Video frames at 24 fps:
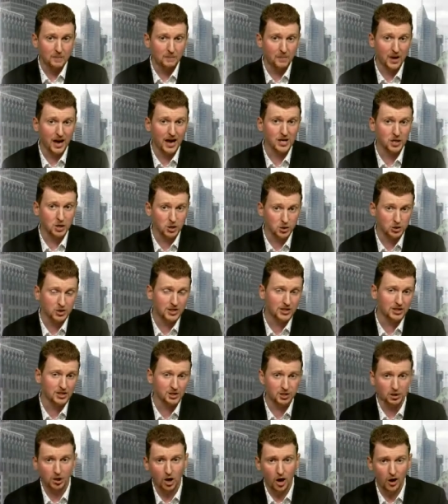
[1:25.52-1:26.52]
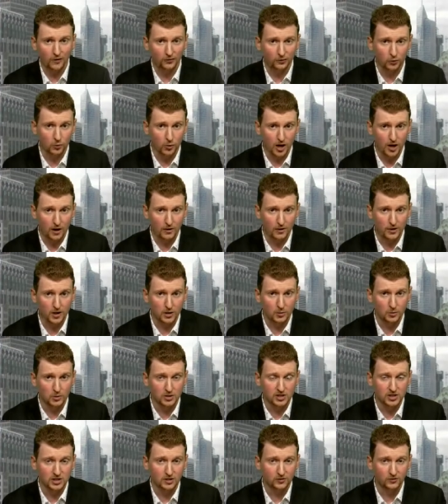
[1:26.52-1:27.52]
by using software that
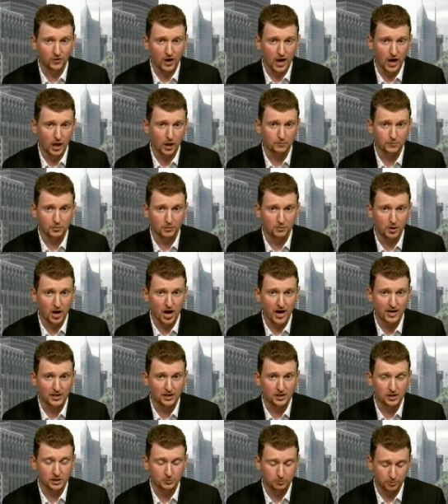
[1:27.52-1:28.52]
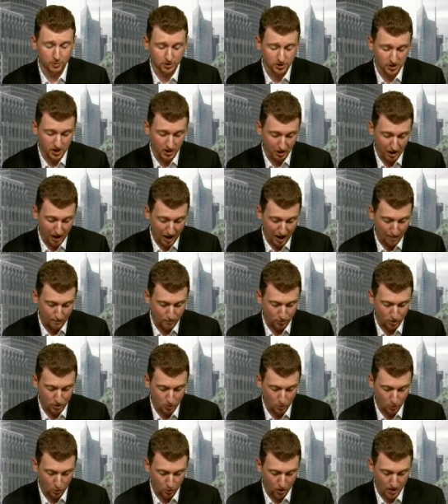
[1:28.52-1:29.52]
was developed by Kaspersky
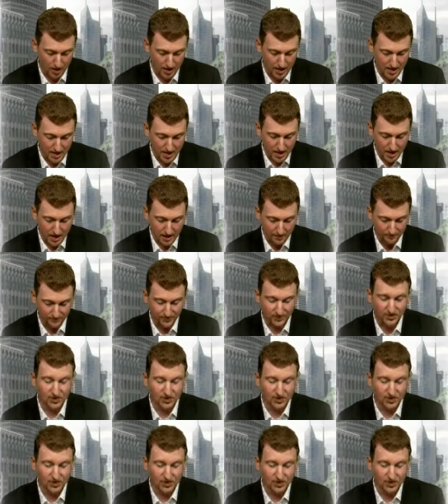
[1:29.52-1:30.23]
Laboratory. Um,